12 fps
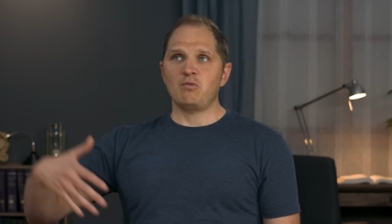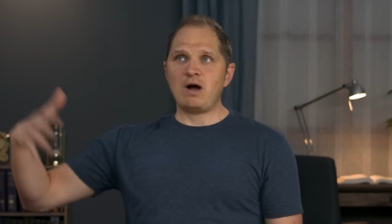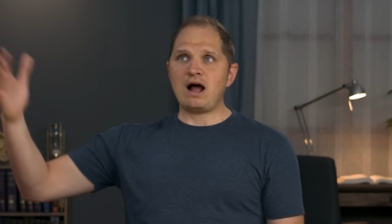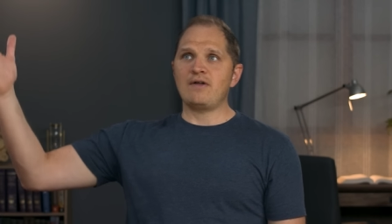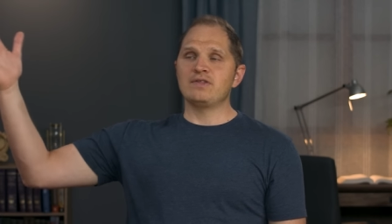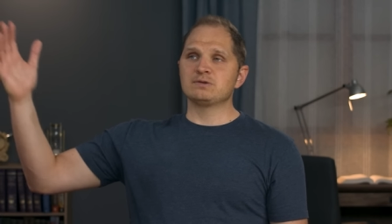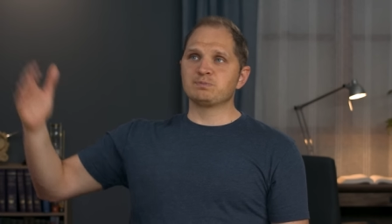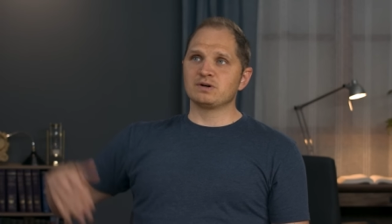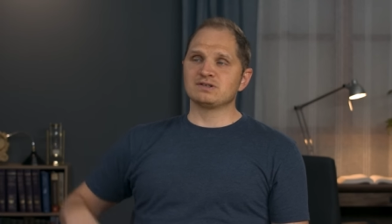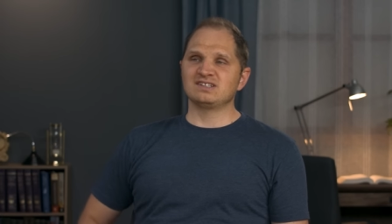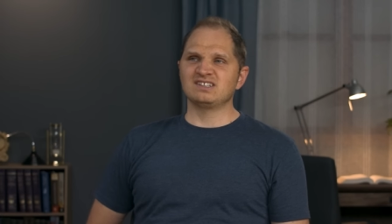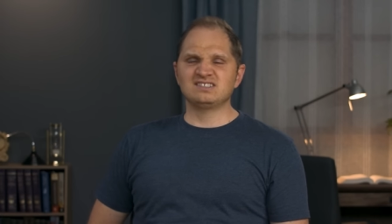wow, this
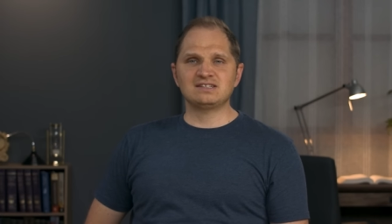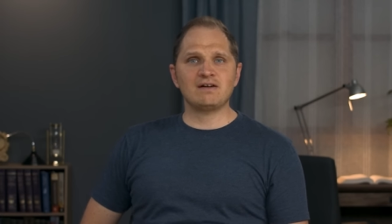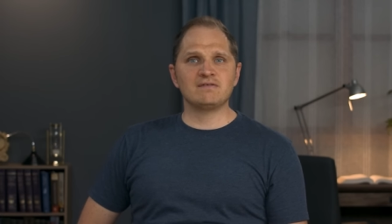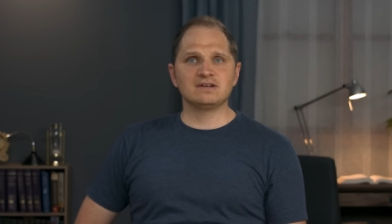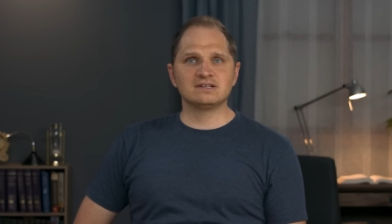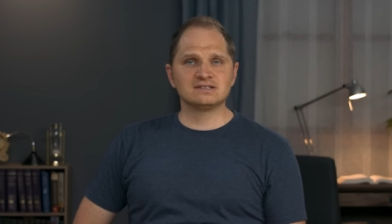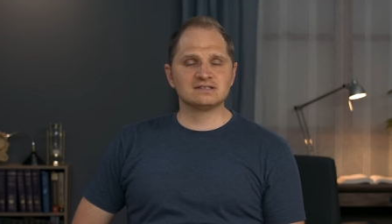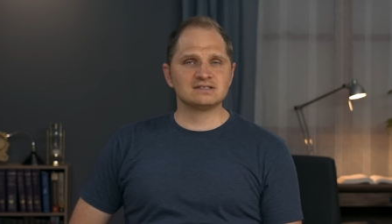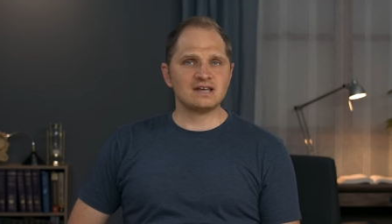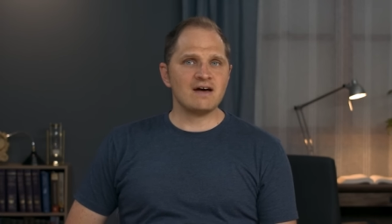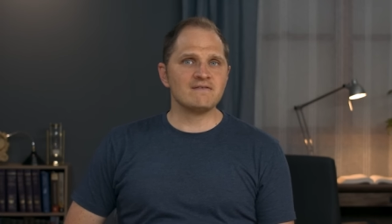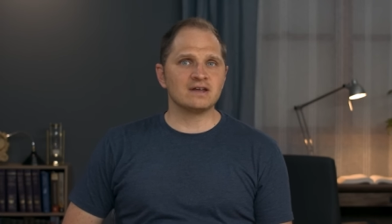person is
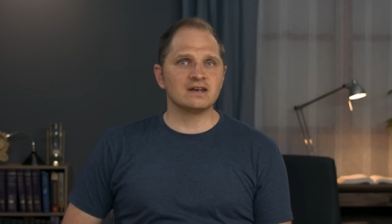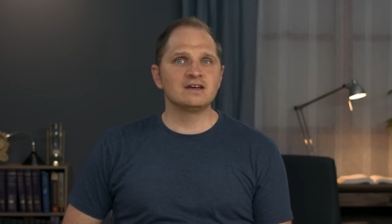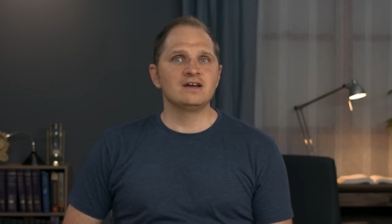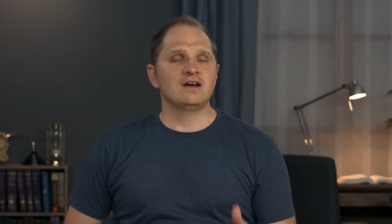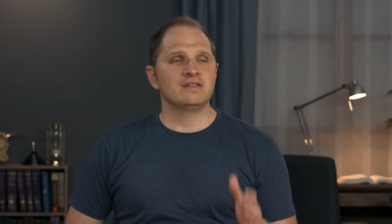77.